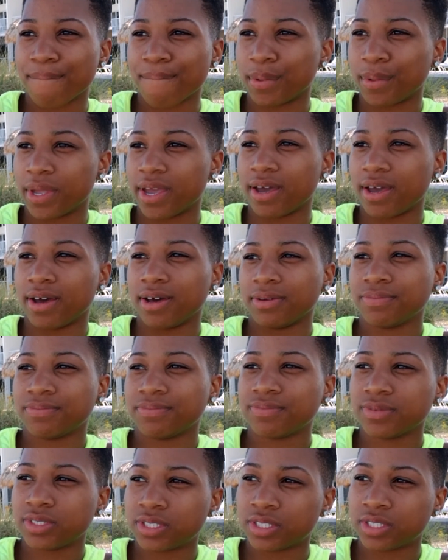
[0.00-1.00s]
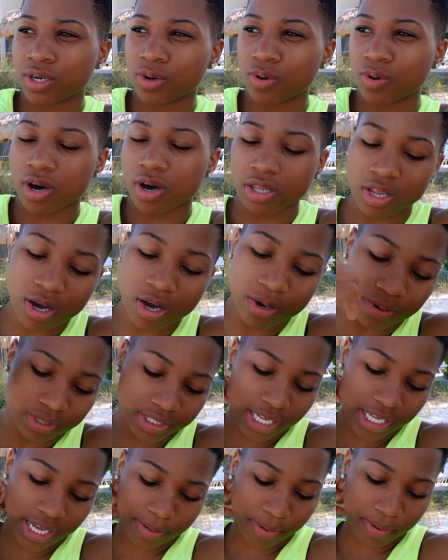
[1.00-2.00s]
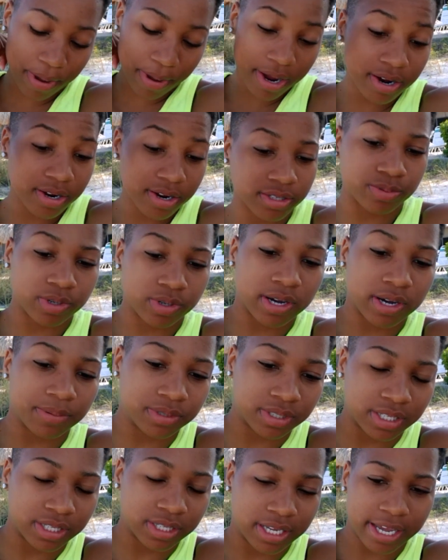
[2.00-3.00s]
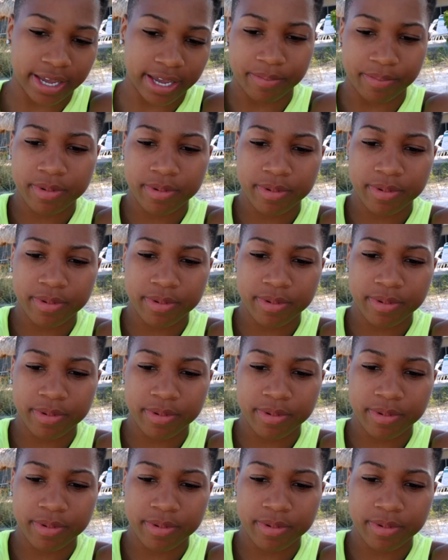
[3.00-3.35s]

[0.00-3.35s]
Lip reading: Yeah. So along with that, my parents would come to the game.